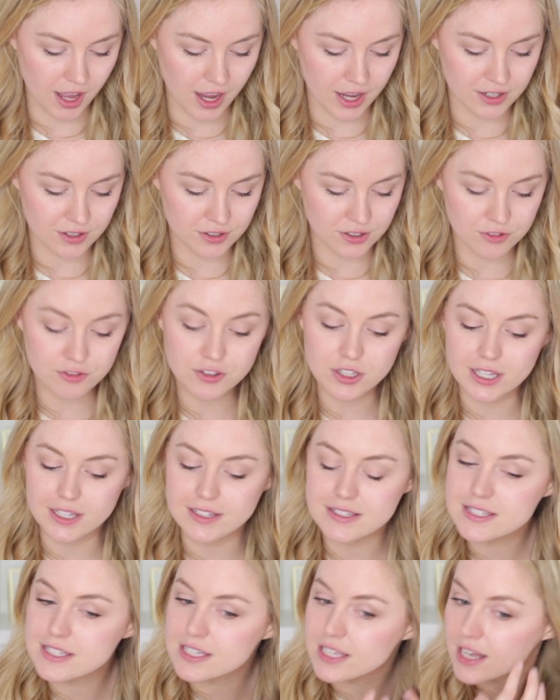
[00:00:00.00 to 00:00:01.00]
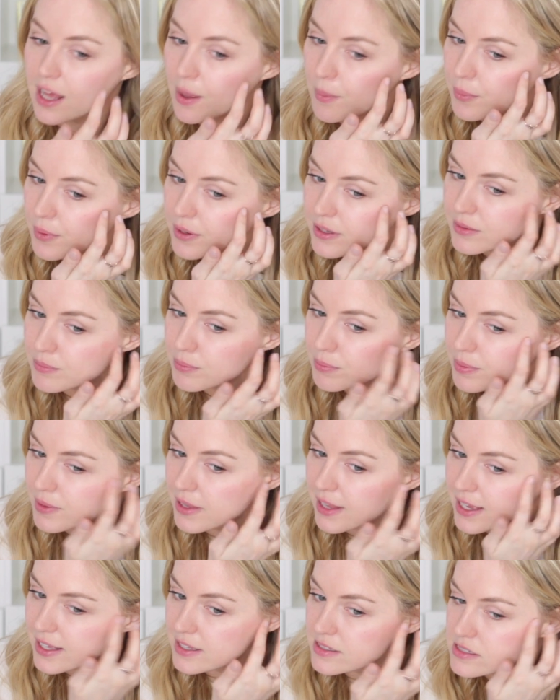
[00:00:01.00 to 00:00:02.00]
I don't know if you can see that, but it
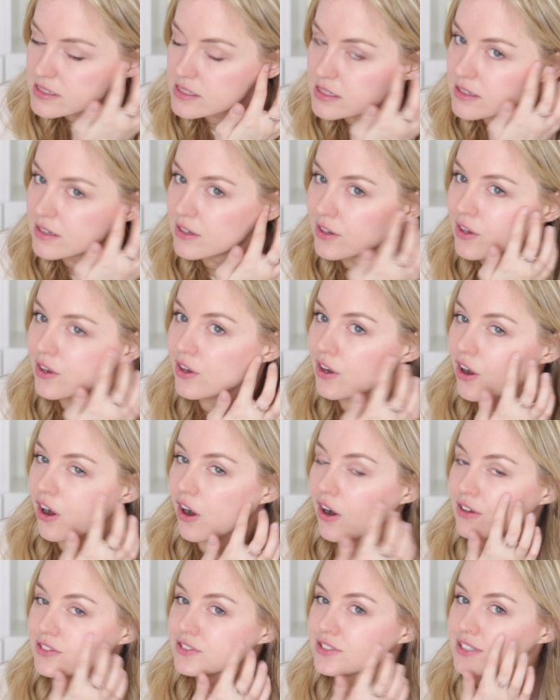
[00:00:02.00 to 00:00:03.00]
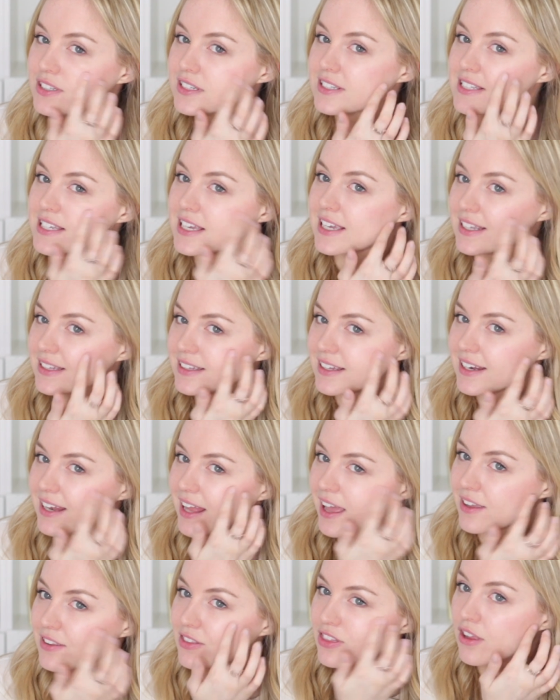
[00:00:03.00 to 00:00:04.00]
blends onto the skin
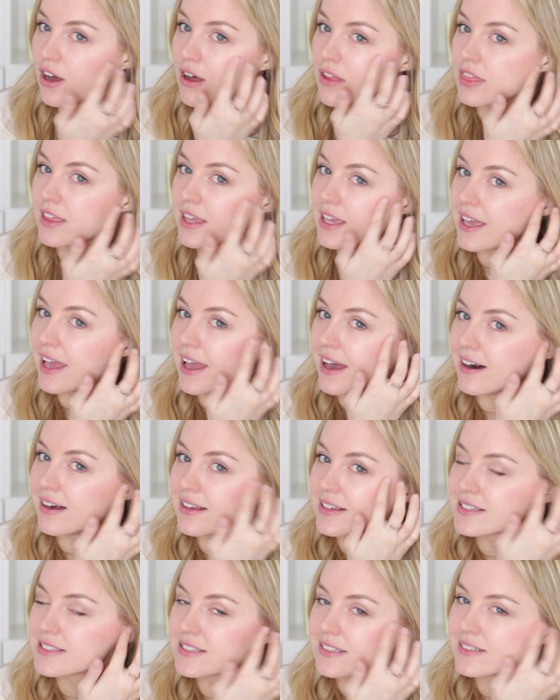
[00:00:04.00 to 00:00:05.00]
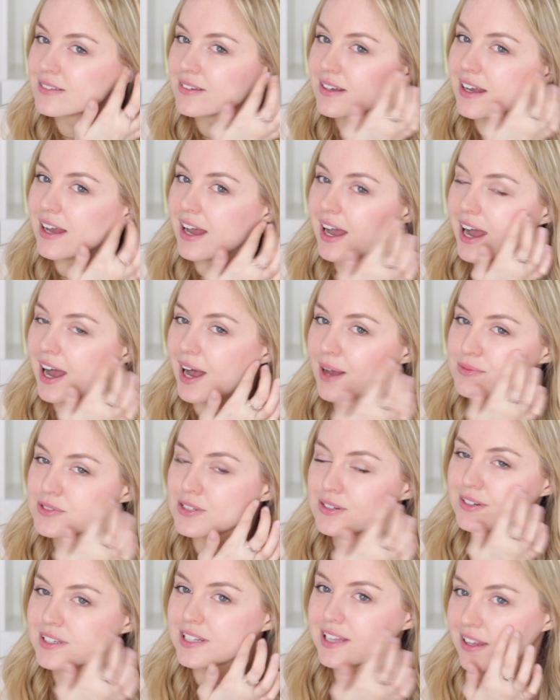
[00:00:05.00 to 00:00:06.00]
like nothing else.
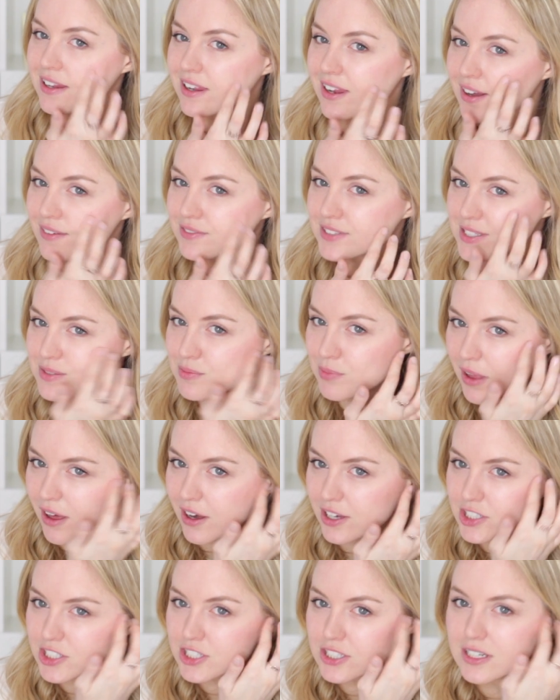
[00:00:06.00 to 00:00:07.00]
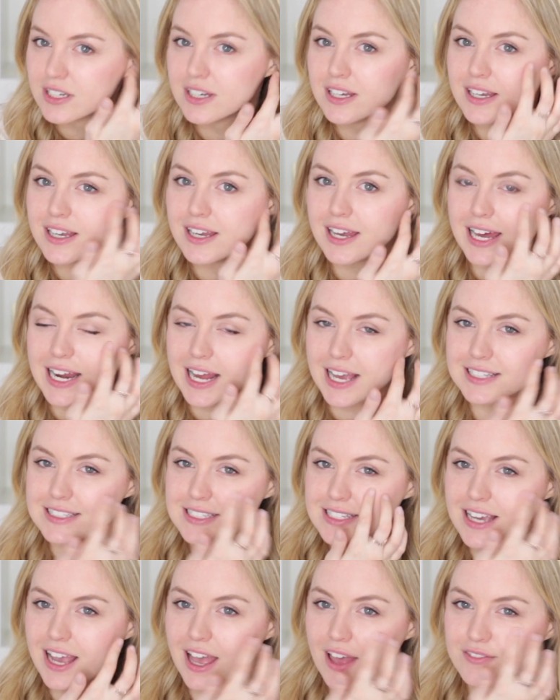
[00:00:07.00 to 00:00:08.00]
Absolutely love this blush. And I
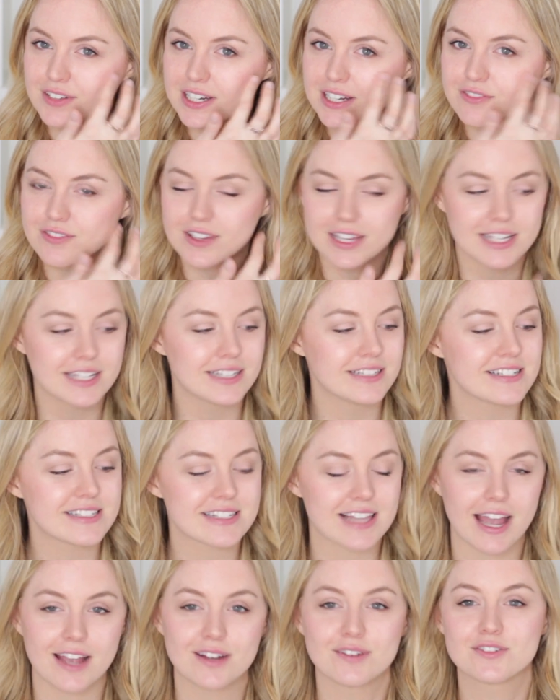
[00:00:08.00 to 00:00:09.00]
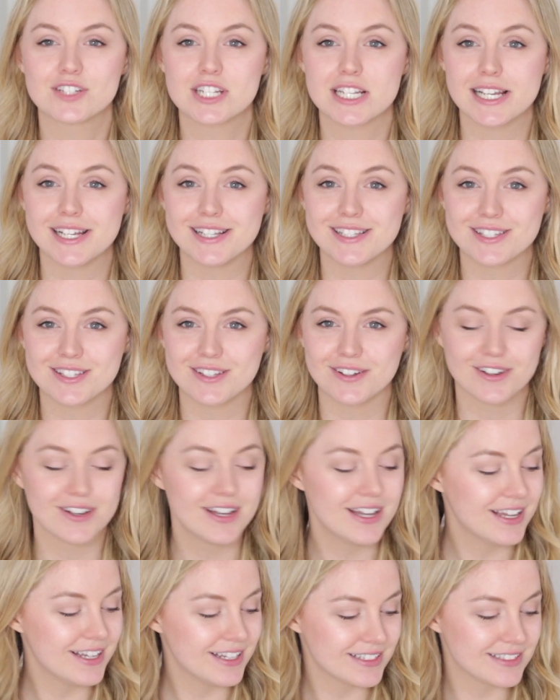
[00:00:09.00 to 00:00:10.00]
didn't have anything in this kind of shade, so
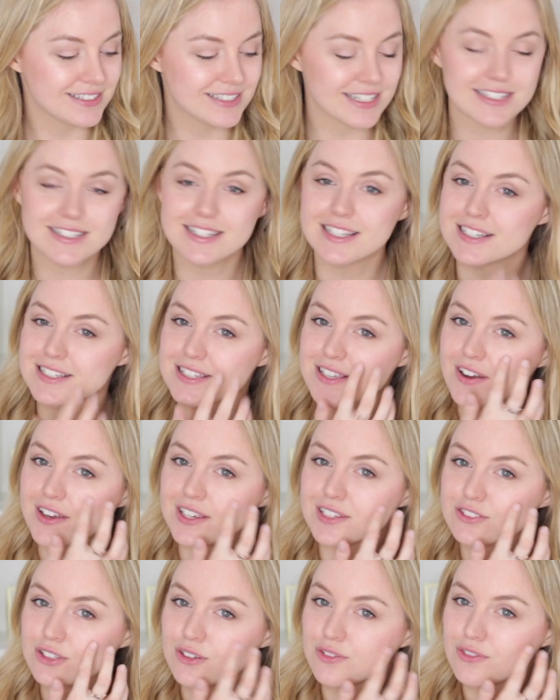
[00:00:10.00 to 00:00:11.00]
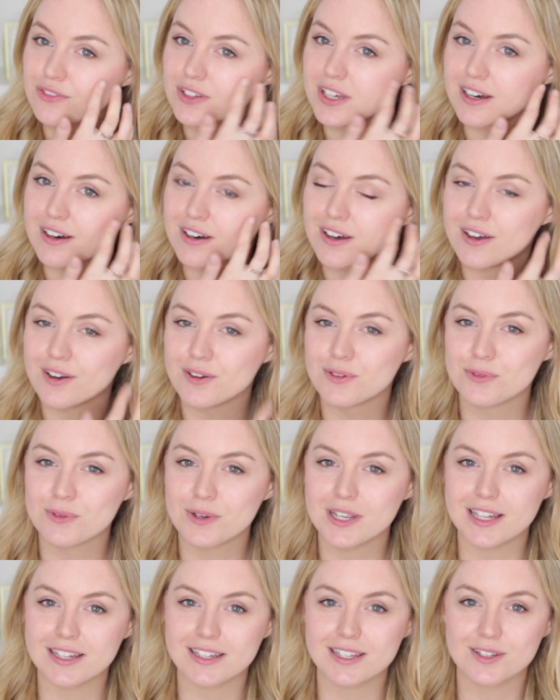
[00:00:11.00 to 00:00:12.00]
this is going to fill a
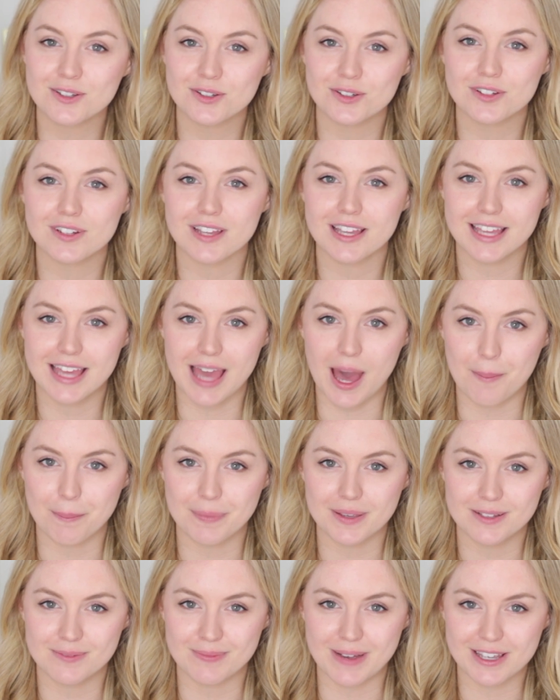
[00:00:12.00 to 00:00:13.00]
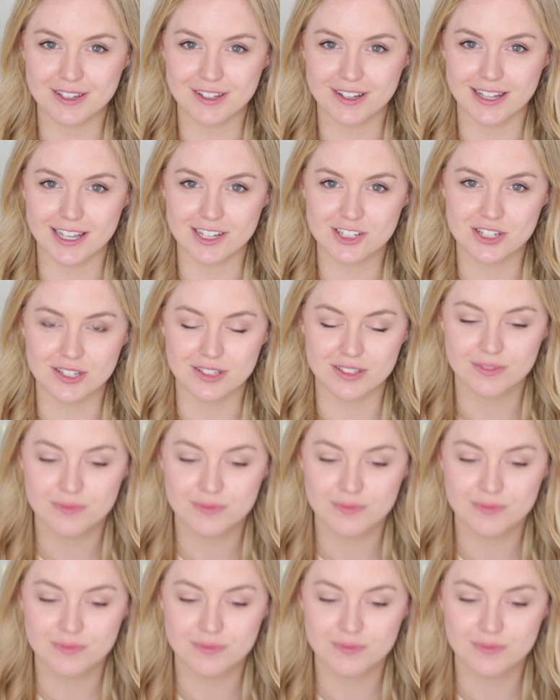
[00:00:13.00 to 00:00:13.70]
really good gap in my collection.